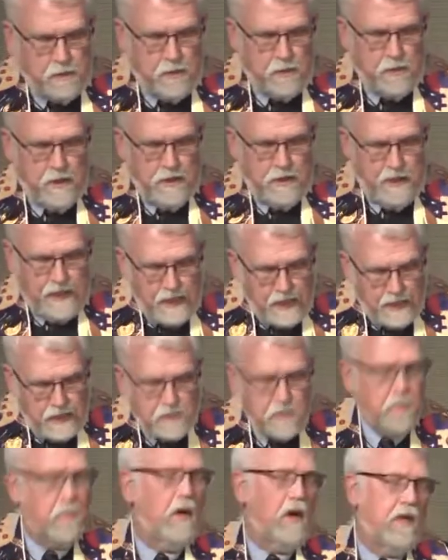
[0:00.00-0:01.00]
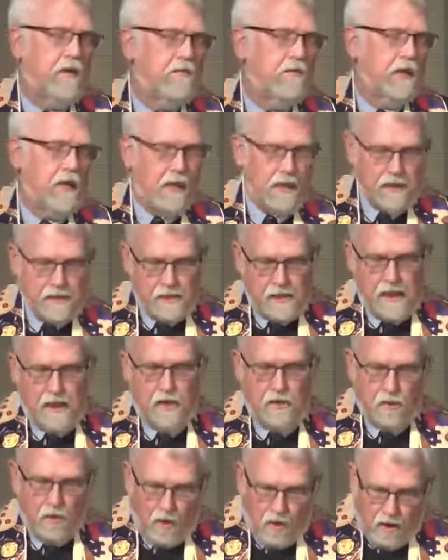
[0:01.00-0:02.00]
between each one of us
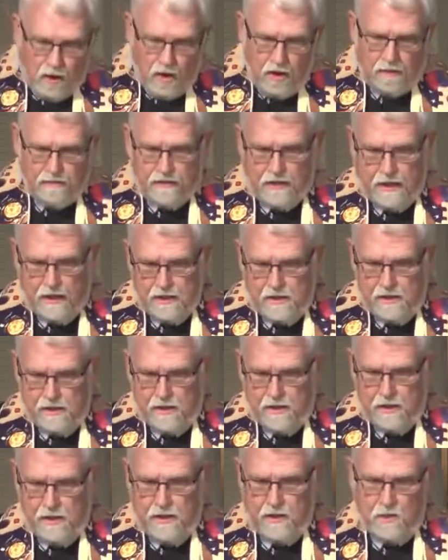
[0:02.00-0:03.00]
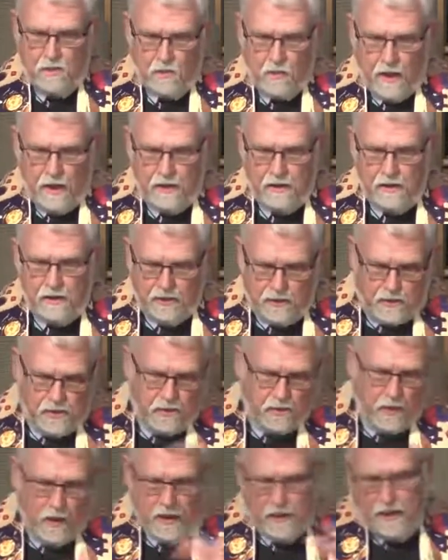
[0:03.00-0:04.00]
and all of us is one to
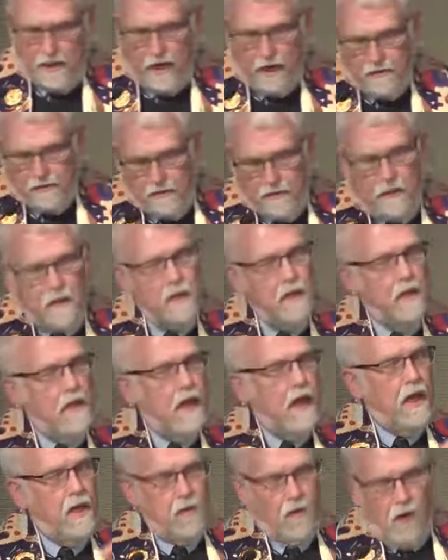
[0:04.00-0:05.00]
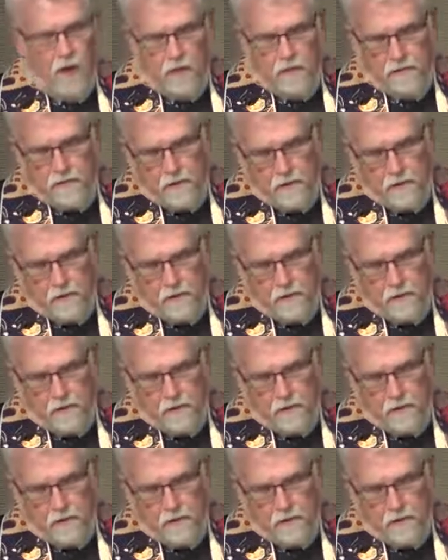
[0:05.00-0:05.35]
one another, and all of